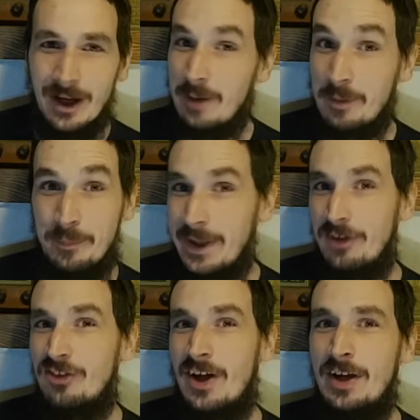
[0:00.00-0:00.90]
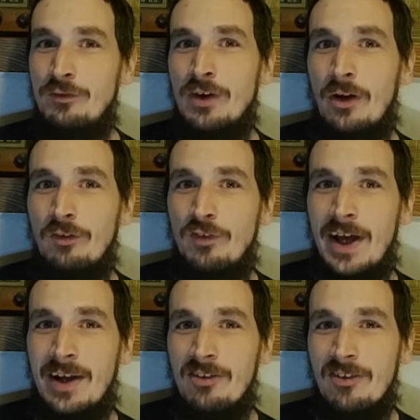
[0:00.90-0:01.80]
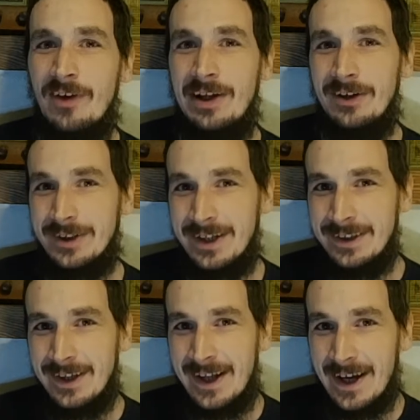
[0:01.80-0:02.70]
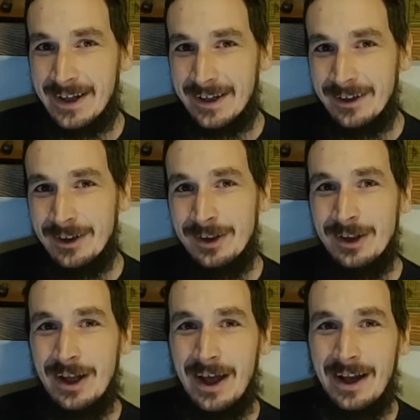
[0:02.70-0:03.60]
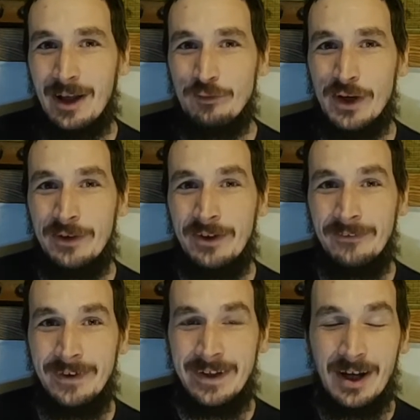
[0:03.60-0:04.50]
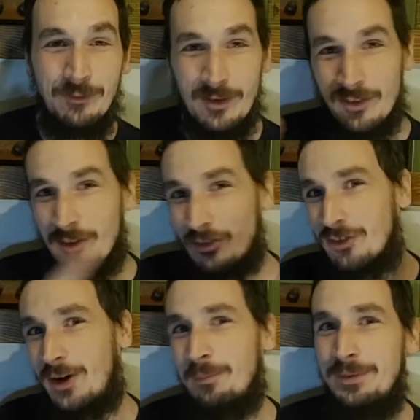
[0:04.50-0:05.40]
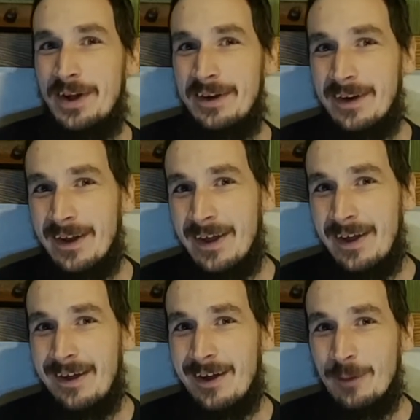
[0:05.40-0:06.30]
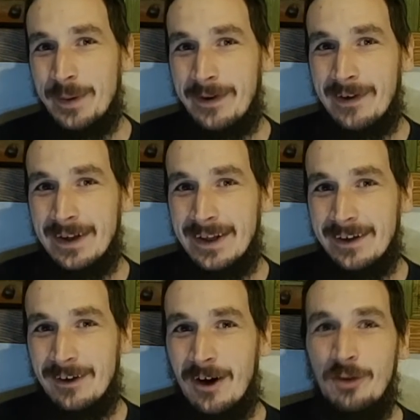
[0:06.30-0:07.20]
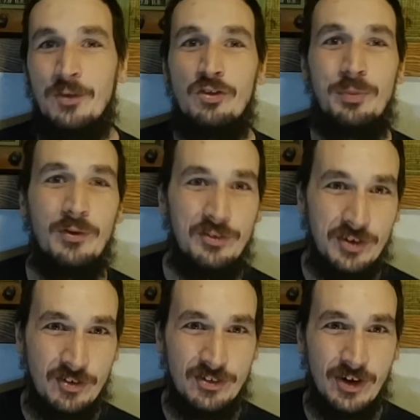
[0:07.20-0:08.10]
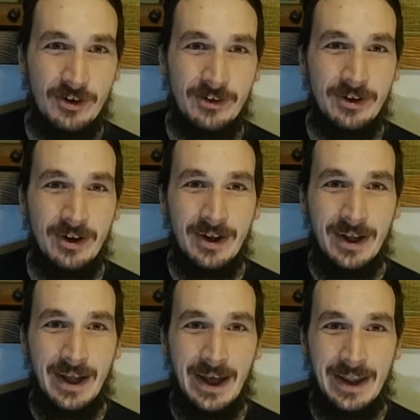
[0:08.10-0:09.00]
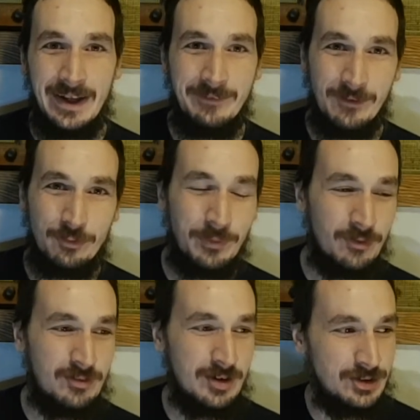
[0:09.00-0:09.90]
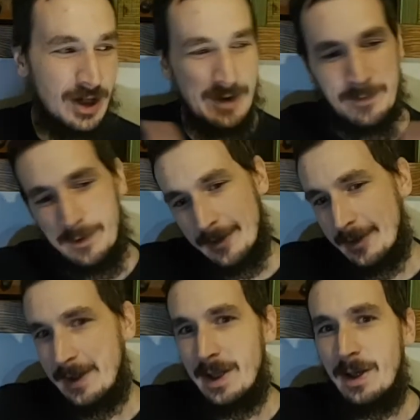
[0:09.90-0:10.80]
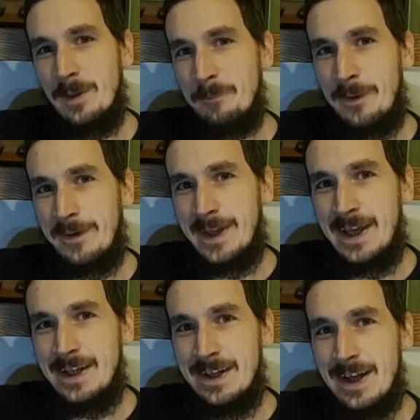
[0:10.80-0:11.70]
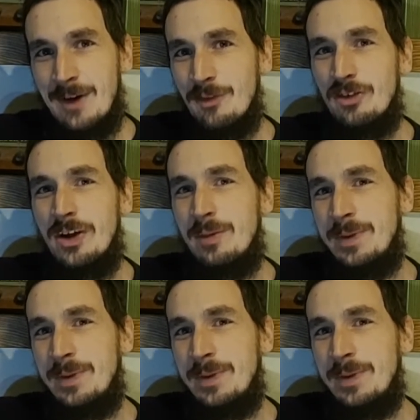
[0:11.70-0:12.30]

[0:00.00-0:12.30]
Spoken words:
a big Seinfeld fan, so I looked into that, and I found out that wasn't scripted. Apparently the car was supposed to start and they were supposed to drive out of the parkade, and that was going to be